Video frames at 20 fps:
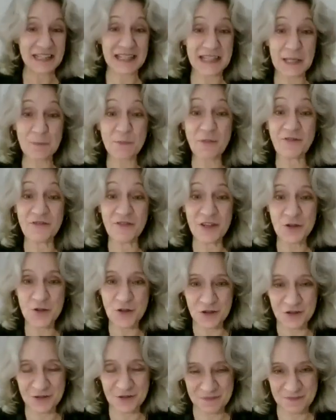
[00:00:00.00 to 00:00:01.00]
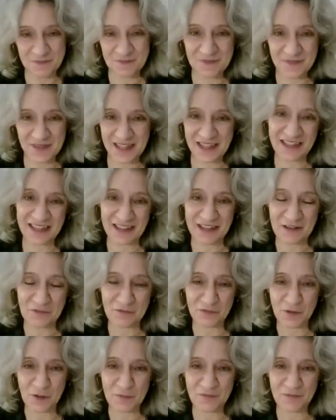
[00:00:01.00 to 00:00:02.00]
deep vision
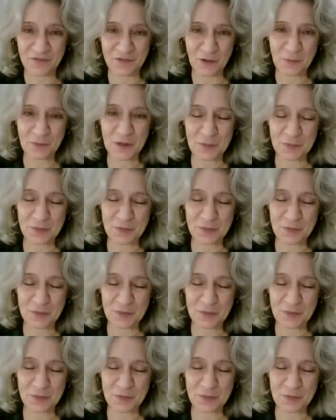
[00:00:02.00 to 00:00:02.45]
from the